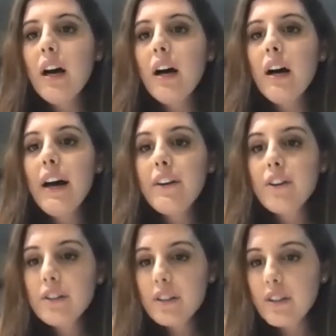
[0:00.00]

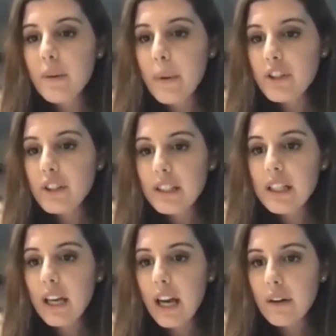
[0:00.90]
errors is the patient
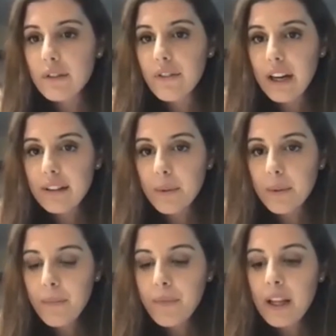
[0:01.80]
seeing out of that.
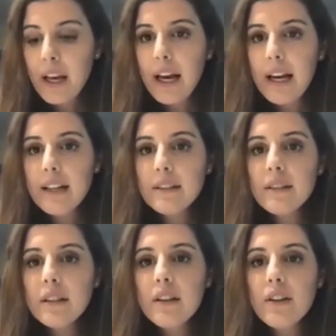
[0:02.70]
And
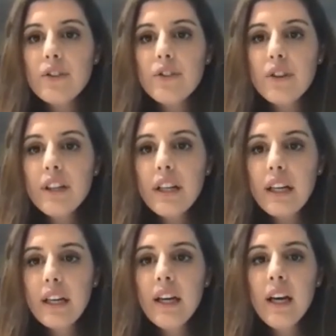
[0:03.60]

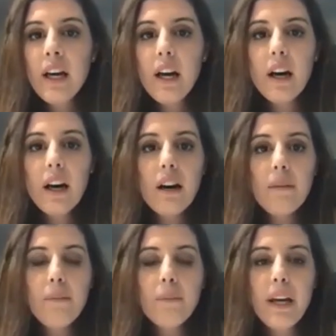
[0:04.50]
Zernike
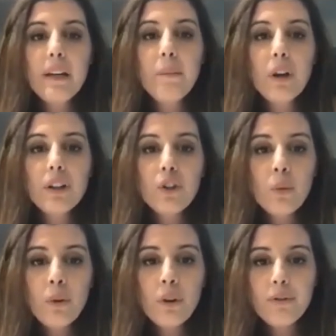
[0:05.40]
made a
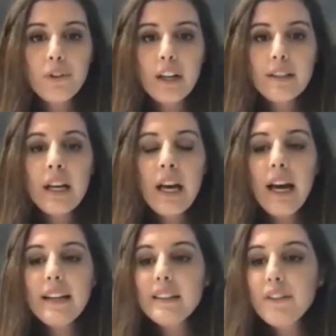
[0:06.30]
polynomial for us
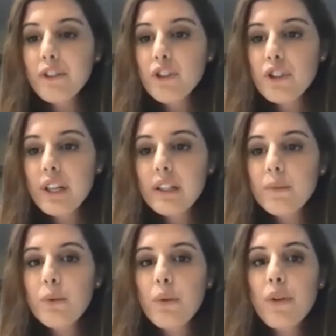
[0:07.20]
and differentiated
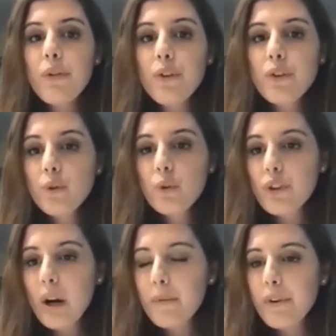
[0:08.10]
between the first order
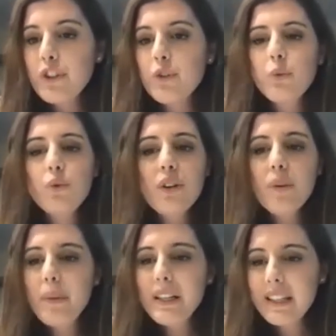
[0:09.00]
aberrations, which are the
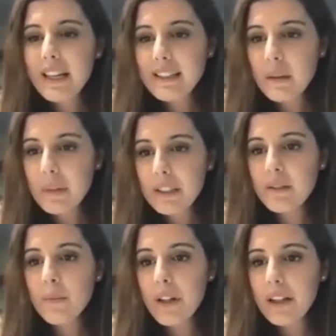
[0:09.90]
basic
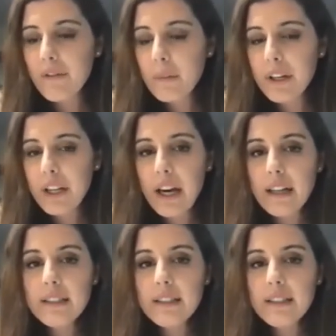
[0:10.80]
astigmatism that everybody has,